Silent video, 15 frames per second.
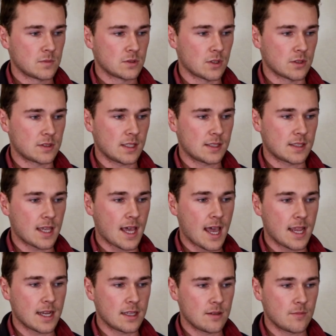So 60 to
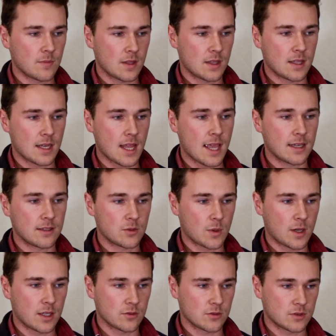80, and then 80 to
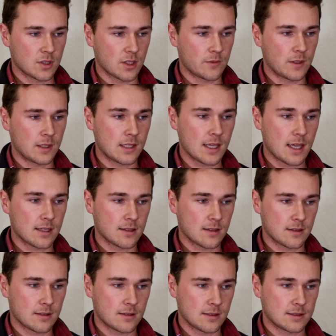100. So if you can get
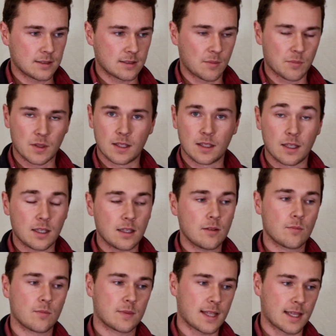something in here,
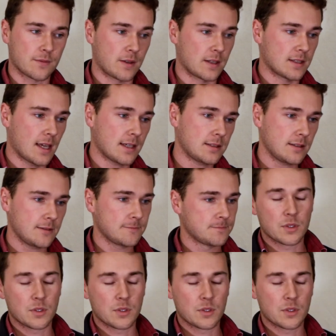that's fantastic.